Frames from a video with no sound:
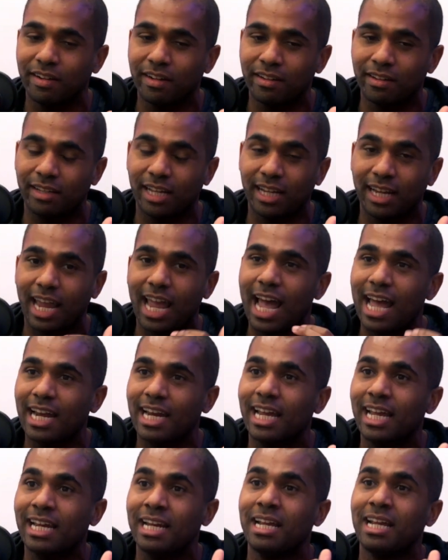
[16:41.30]
like
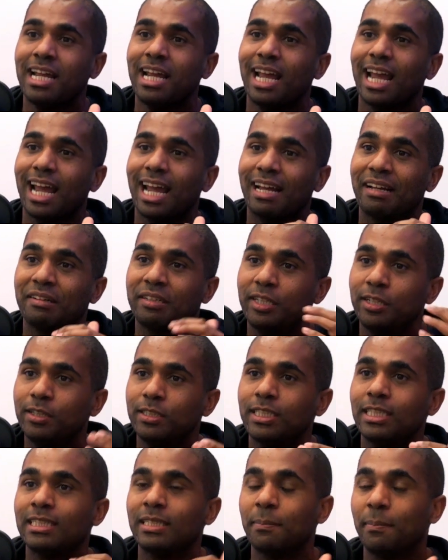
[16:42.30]
edit and
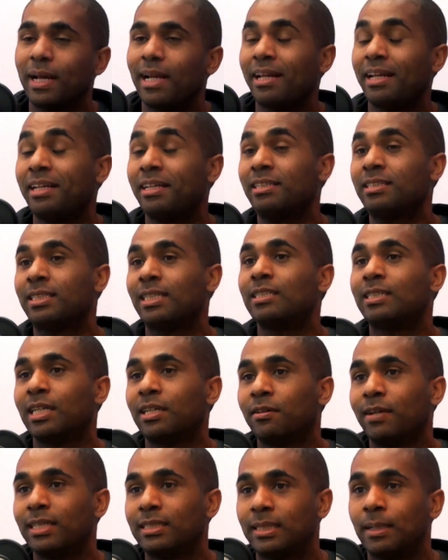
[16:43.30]
use these embeddings to
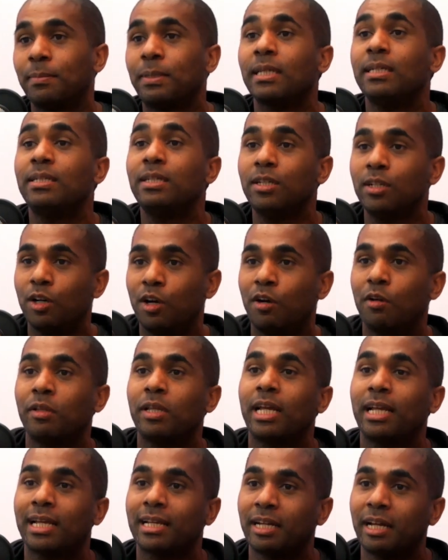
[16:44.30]
generate something new,
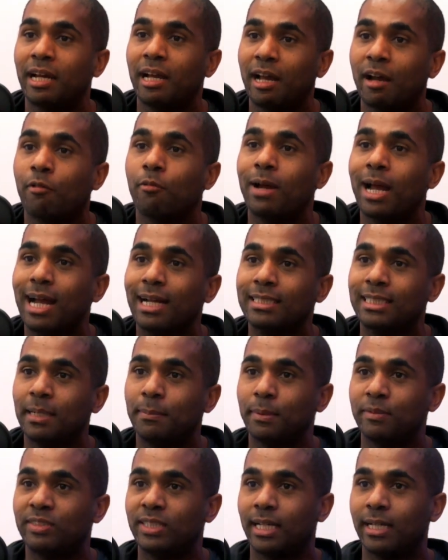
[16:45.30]
like in a RAG
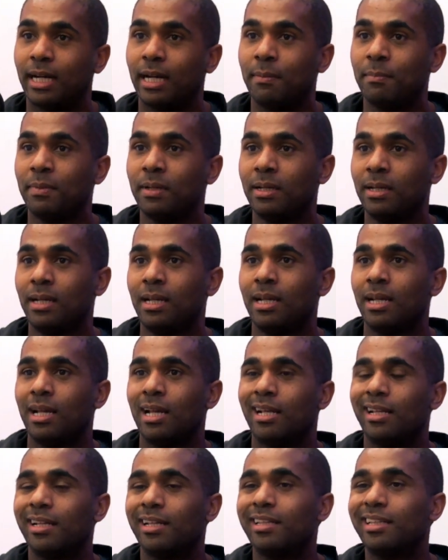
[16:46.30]
type of setup. And
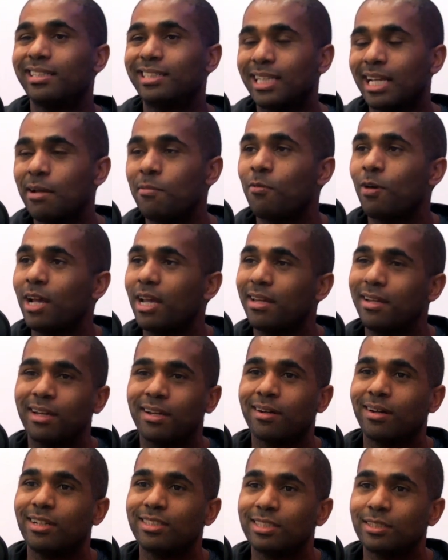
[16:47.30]
then in the same way, you
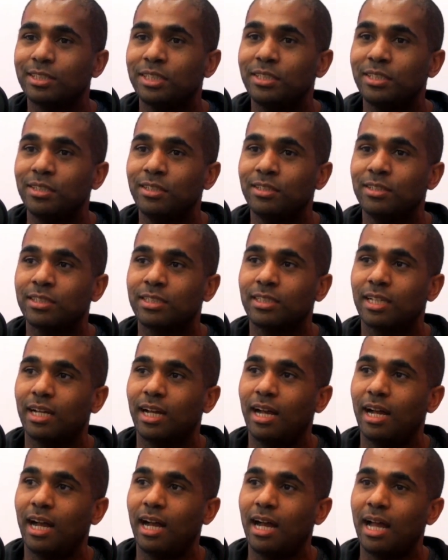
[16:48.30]
can also use
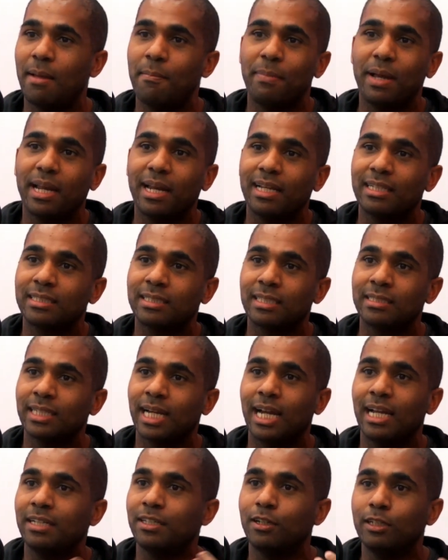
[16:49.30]
embeddings to
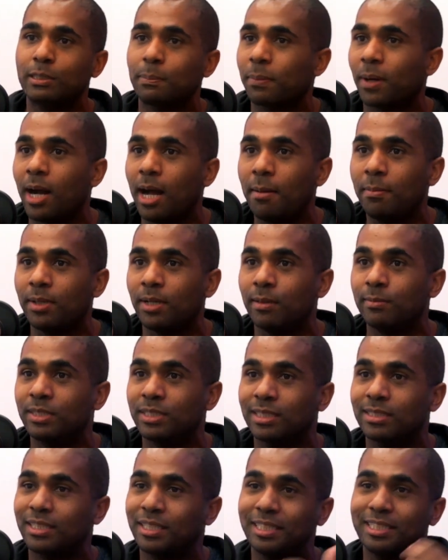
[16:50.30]
diagnose problems,
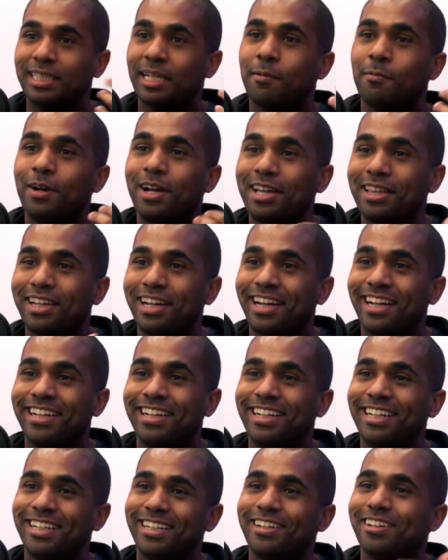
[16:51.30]
just in the same way that,
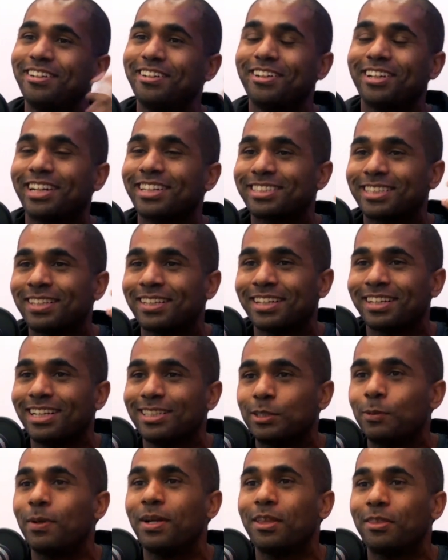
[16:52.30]
you know, you look at something
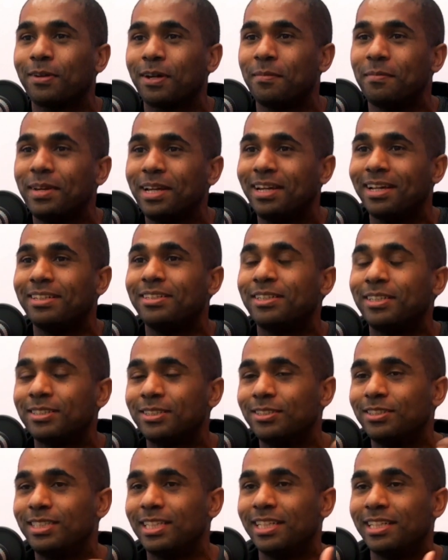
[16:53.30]
like 23andMe and you can
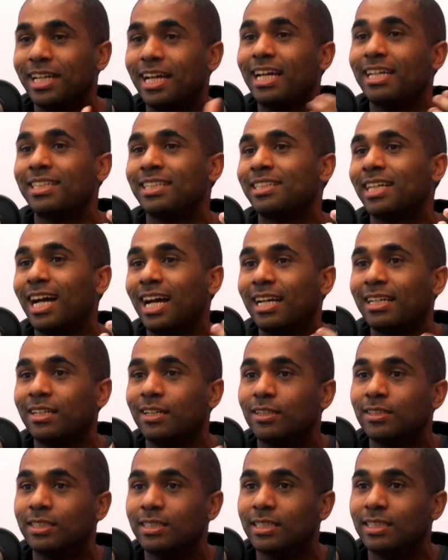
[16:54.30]
use DNA to
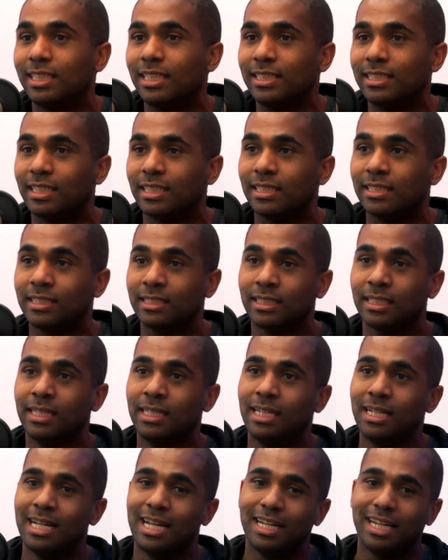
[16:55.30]
diagnose diseases.
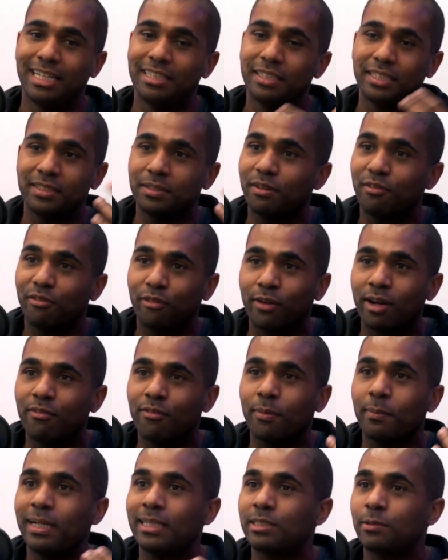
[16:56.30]
And you can do it for
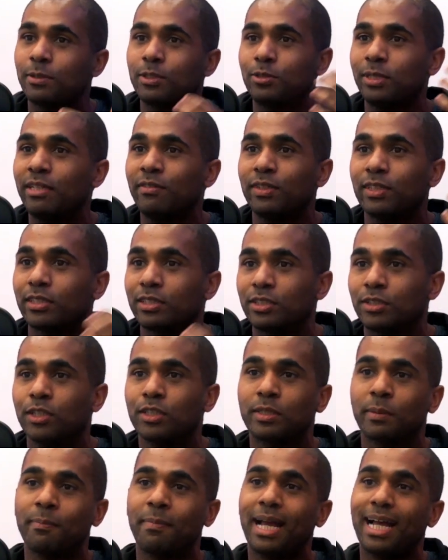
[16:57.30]
information retrieval to
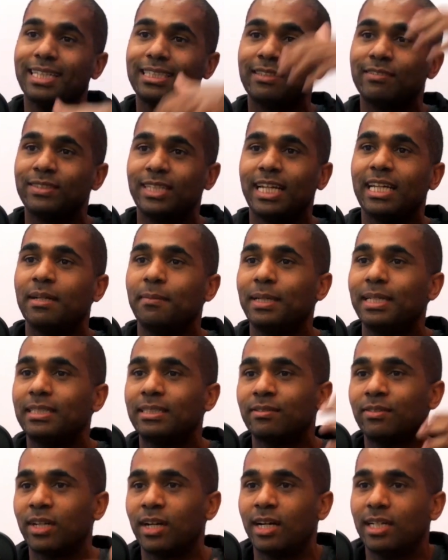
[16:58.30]
search a massive database
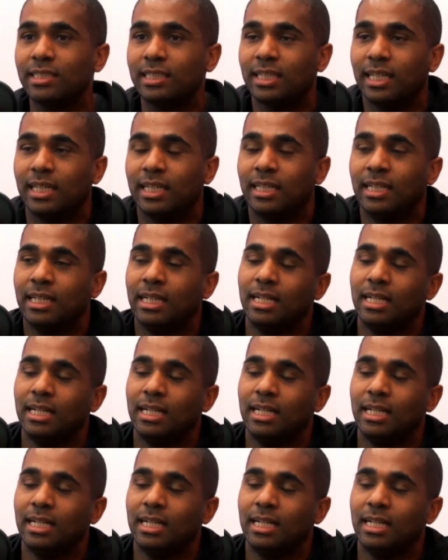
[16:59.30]
of content,